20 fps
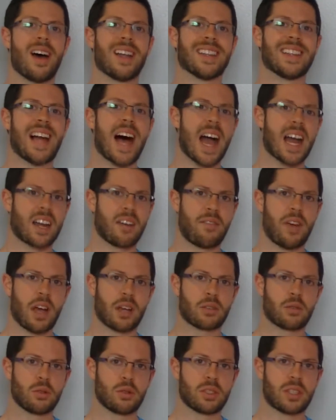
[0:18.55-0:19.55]
lack of
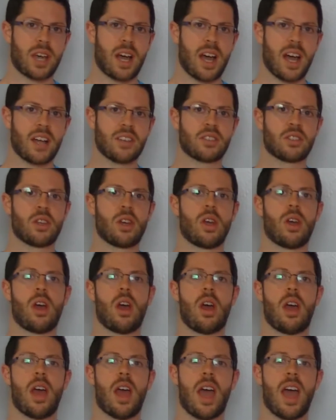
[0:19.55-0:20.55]
exercise,
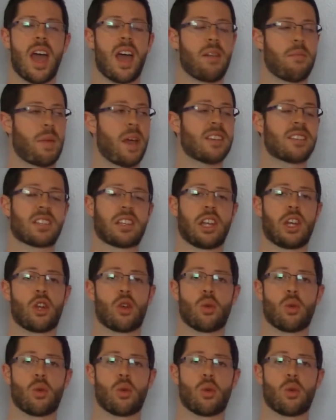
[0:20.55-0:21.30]
and basically